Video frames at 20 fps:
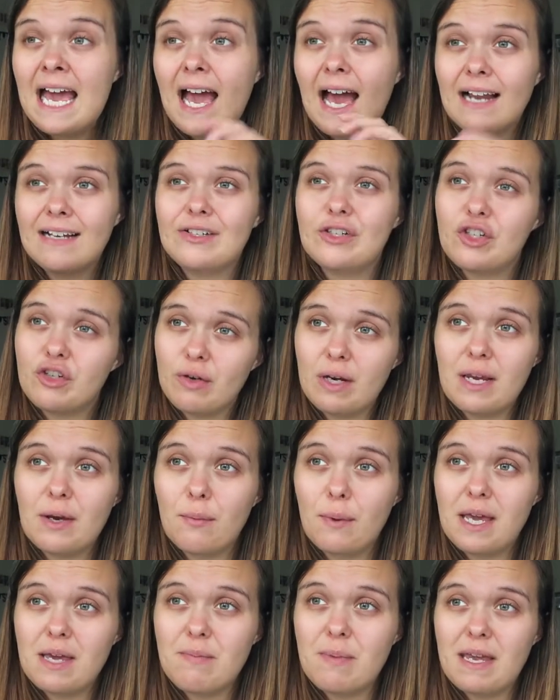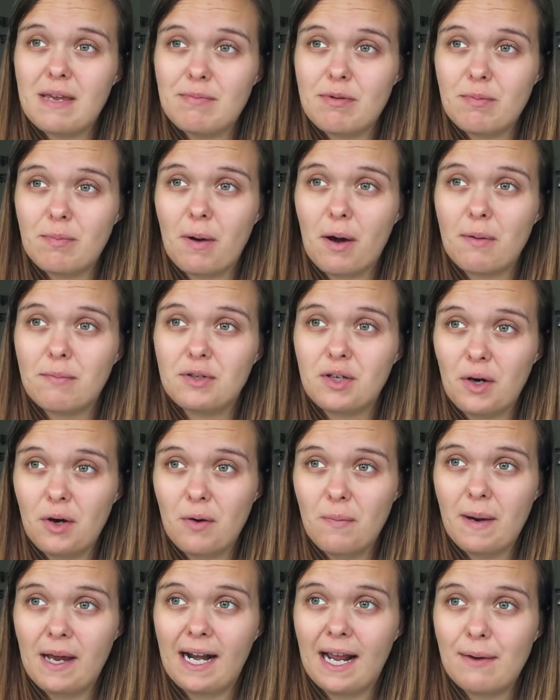and straight away a baby popped up,
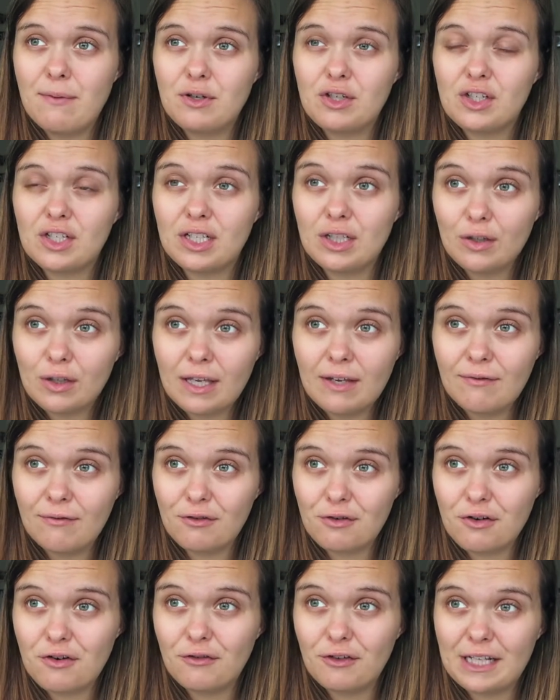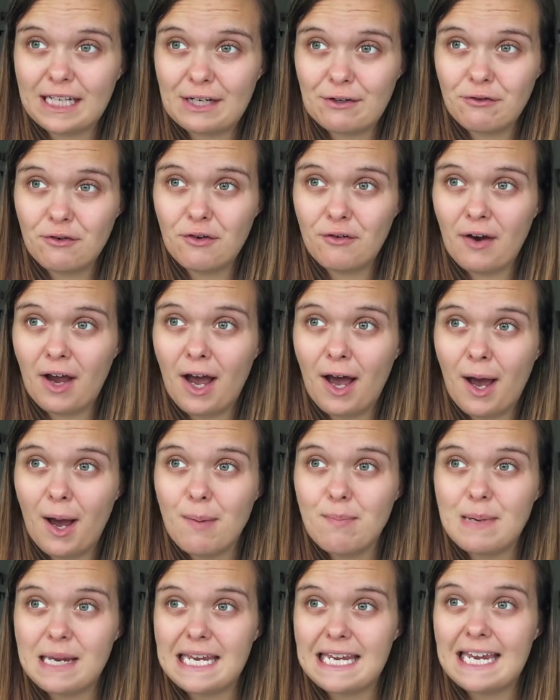and I was just looking for a flicker of a
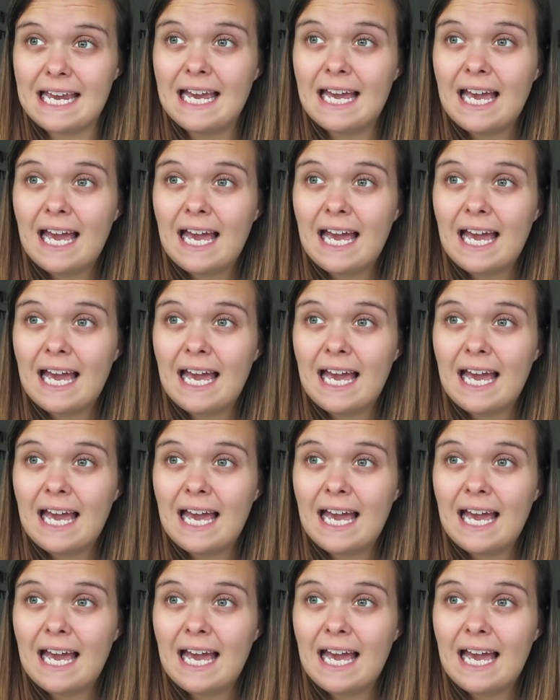heartbeat,